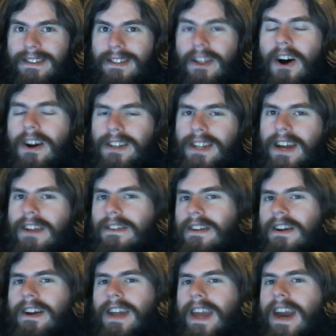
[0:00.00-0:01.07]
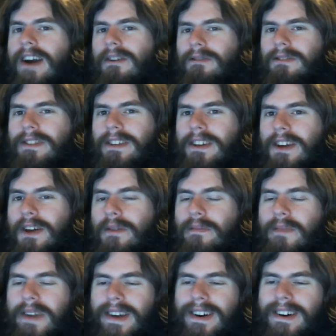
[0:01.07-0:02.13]
locked out of their account
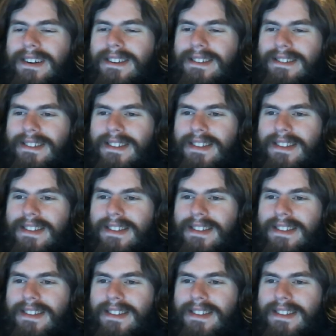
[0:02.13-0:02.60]
because